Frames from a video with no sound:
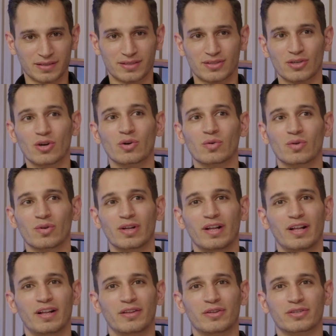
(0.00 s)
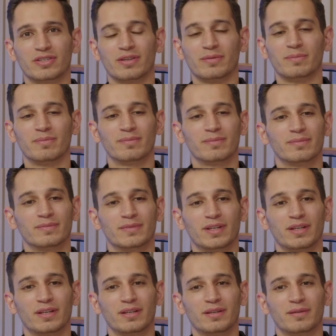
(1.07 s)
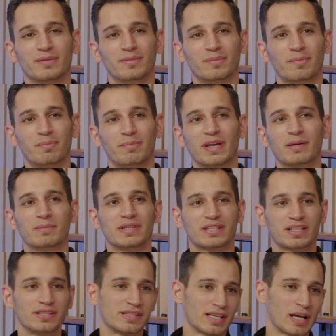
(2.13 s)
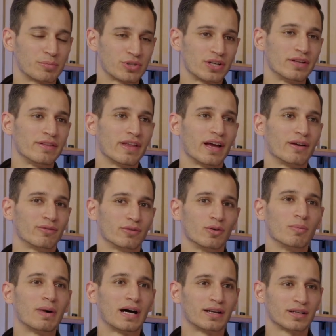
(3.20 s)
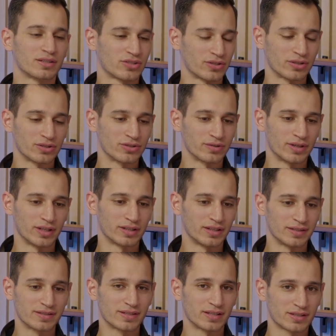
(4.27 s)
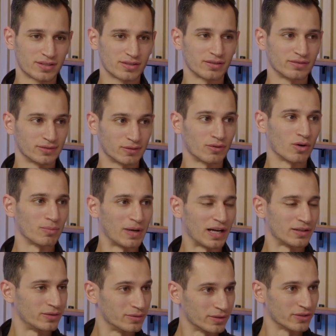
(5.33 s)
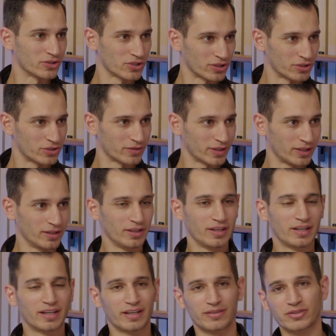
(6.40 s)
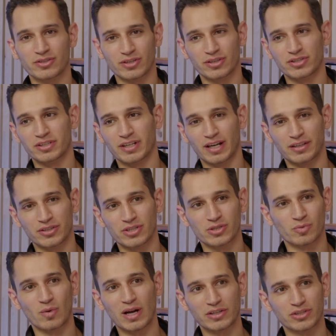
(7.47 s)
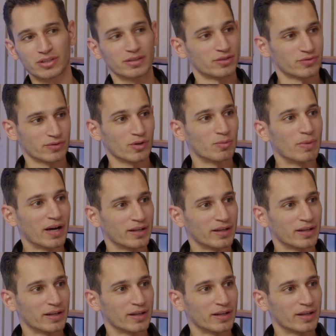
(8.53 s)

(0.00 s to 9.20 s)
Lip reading: So there's a big misconception that robotic surgery consists of a robot doing the surgery and the surgeon kind of just watching this robot.